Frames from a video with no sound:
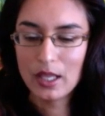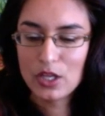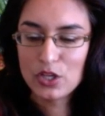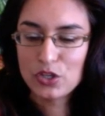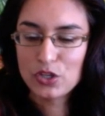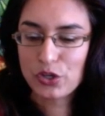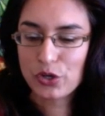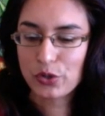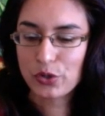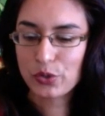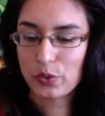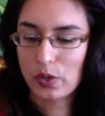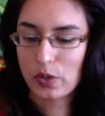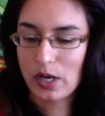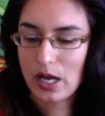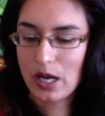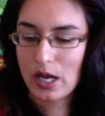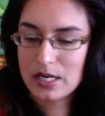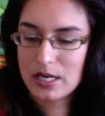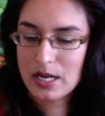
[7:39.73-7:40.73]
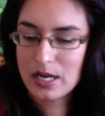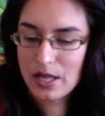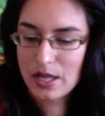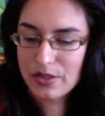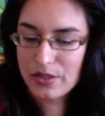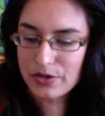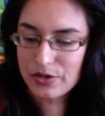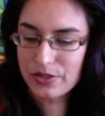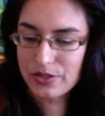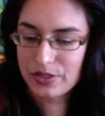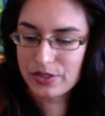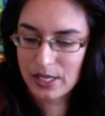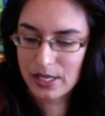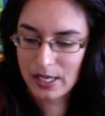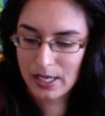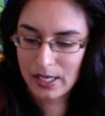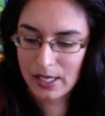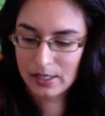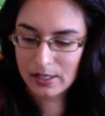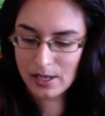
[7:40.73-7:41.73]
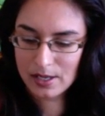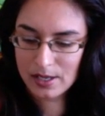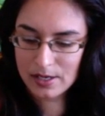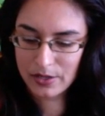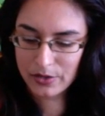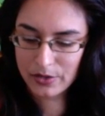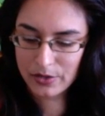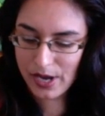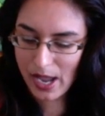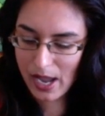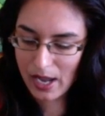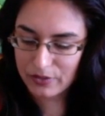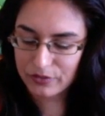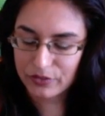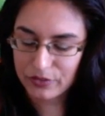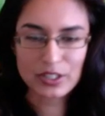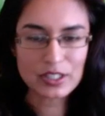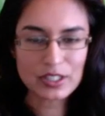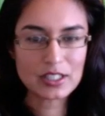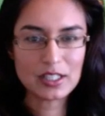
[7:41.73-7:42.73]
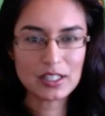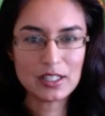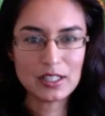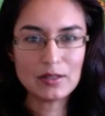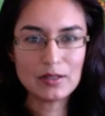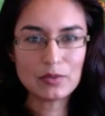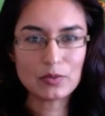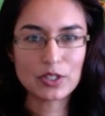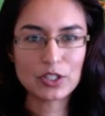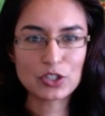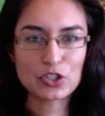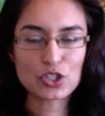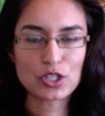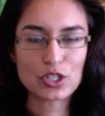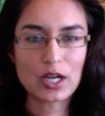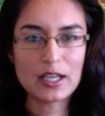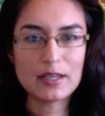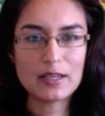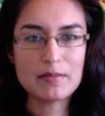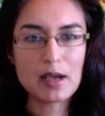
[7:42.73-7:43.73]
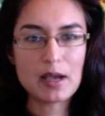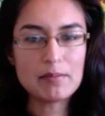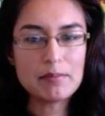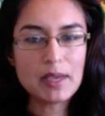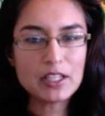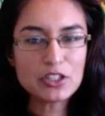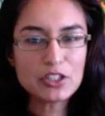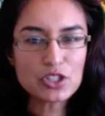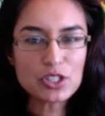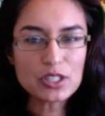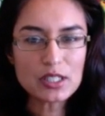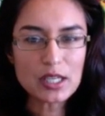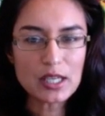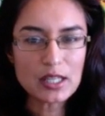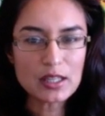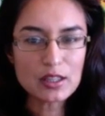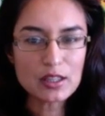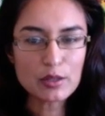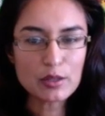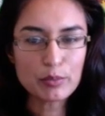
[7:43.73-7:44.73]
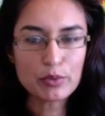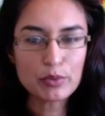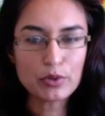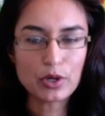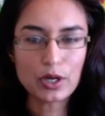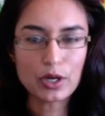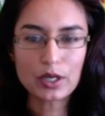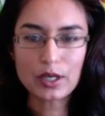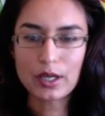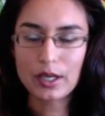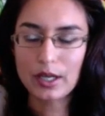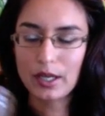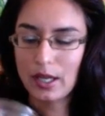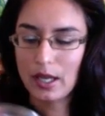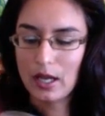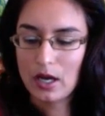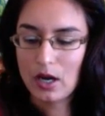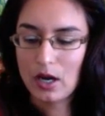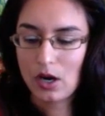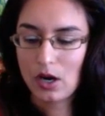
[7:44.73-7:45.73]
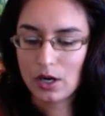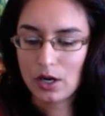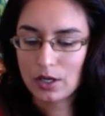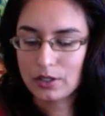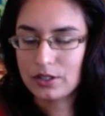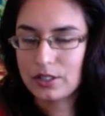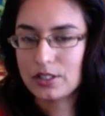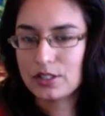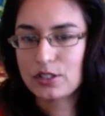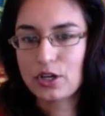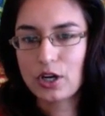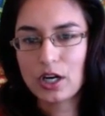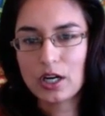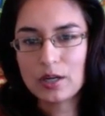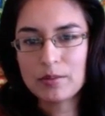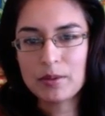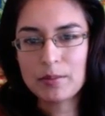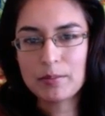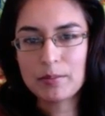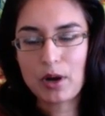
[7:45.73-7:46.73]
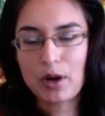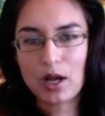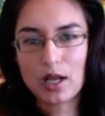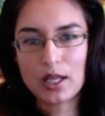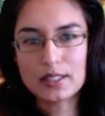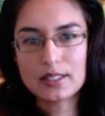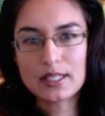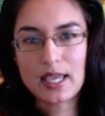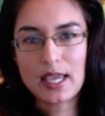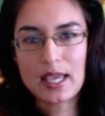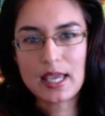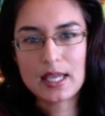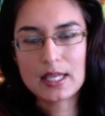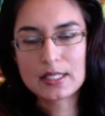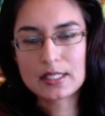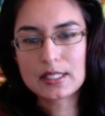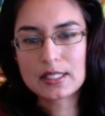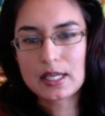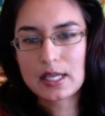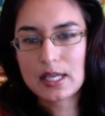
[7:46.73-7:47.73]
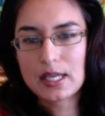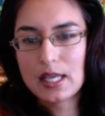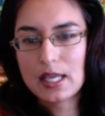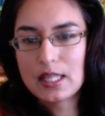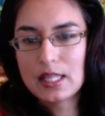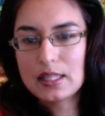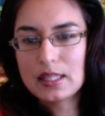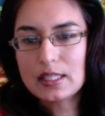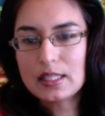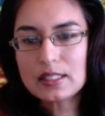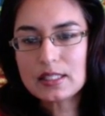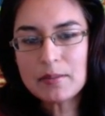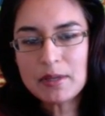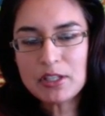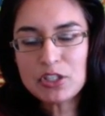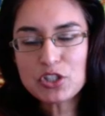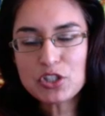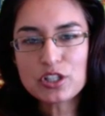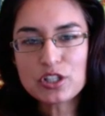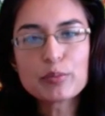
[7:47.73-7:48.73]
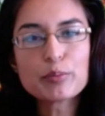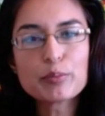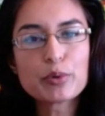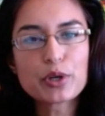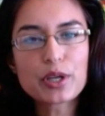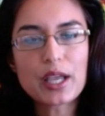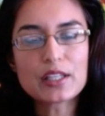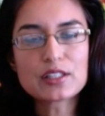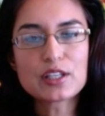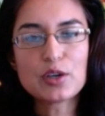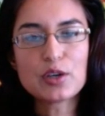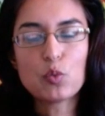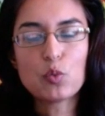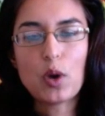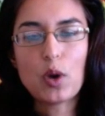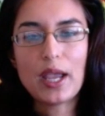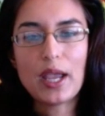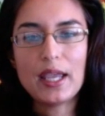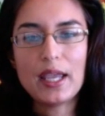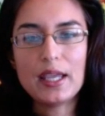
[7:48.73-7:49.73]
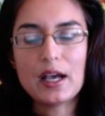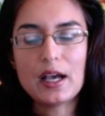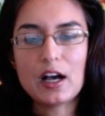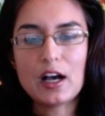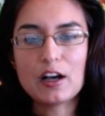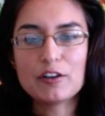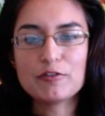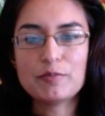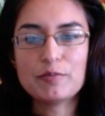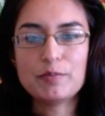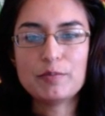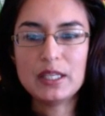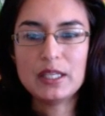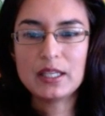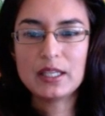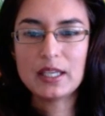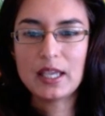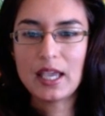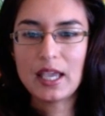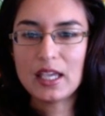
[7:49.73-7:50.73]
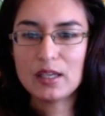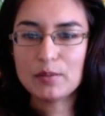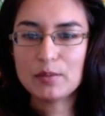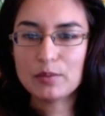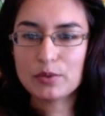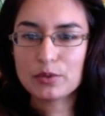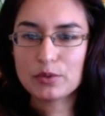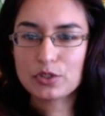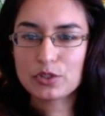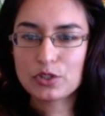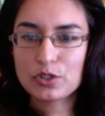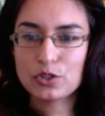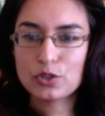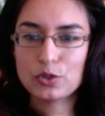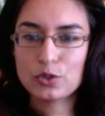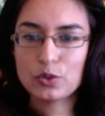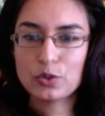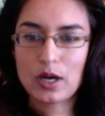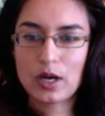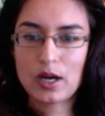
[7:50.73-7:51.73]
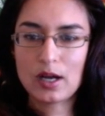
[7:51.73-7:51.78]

So another hack for the tea, which I mentioned in the book, are these cardamom pods. And this I mentioned in the book as a way of being able to